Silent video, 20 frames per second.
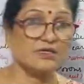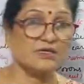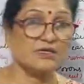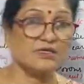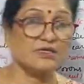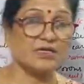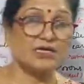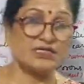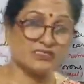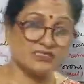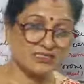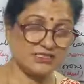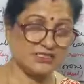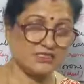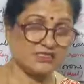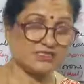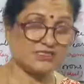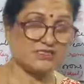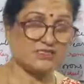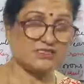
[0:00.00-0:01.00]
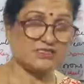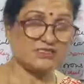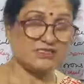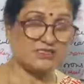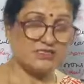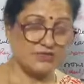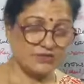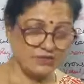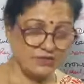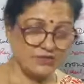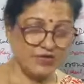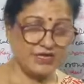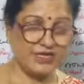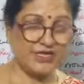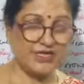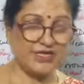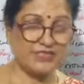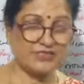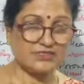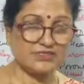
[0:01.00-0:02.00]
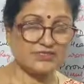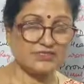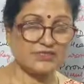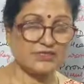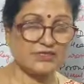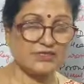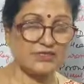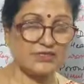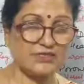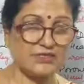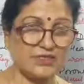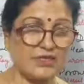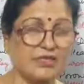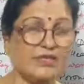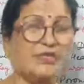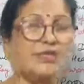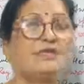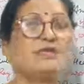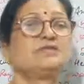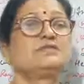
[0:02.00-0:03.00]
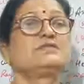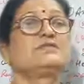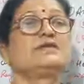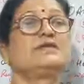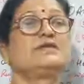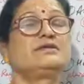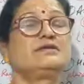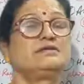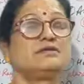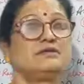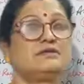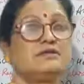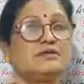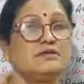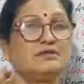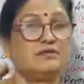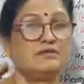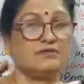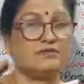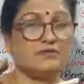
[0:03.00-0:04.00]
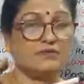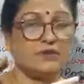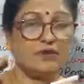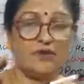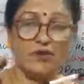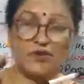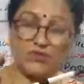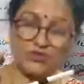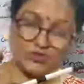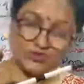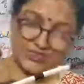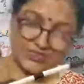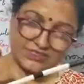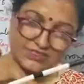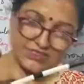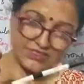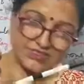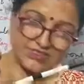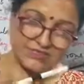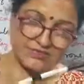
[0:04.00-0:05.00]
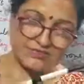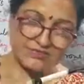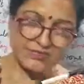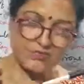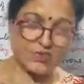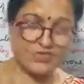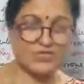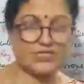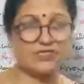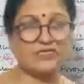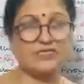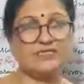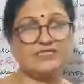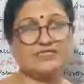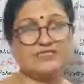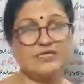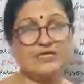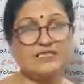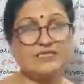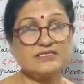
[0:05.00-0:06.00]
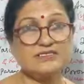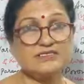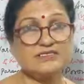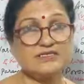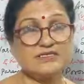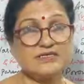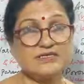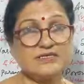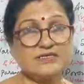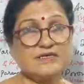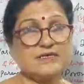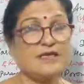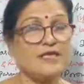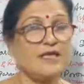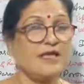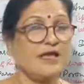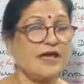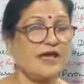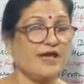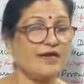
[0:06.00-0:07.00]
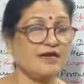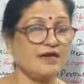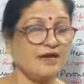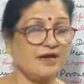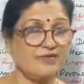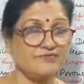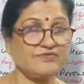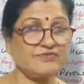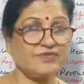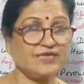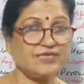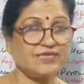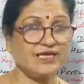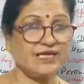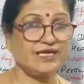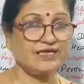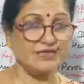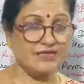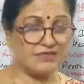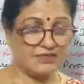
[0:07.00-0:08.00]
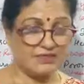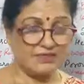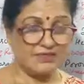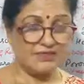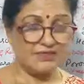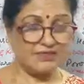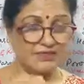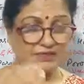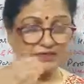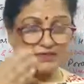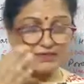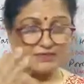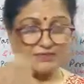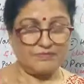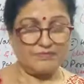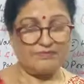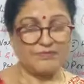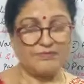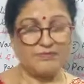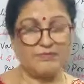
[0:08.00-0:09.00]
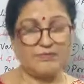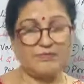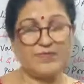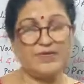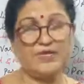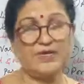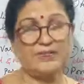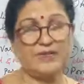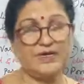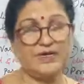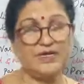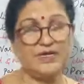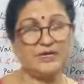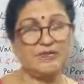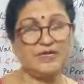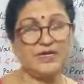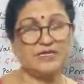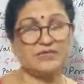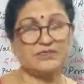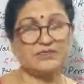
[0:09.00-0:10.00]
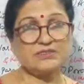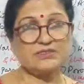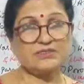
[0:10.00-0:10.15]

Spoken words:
consists cortex, then or you can say the cortical cells, and after that epidermis.